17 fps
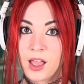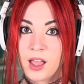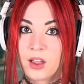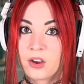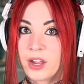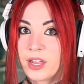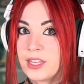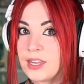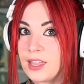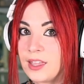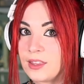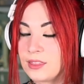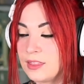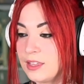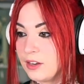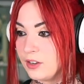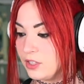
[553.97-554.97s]
All right, and
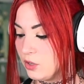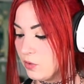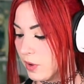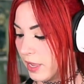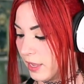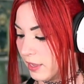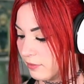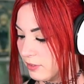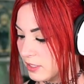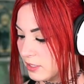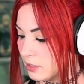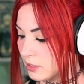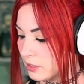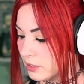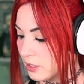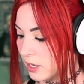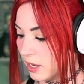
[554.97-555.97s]
there you have it
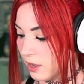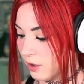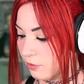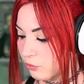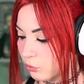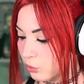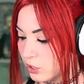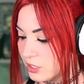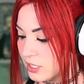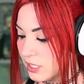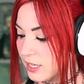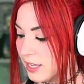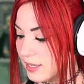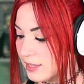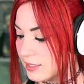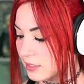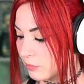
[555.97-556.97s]
for
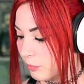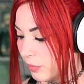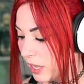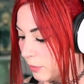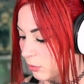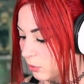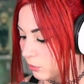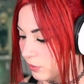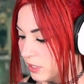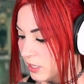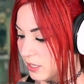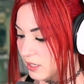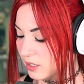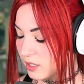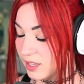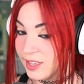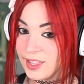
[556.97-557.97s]
today's Bible reading.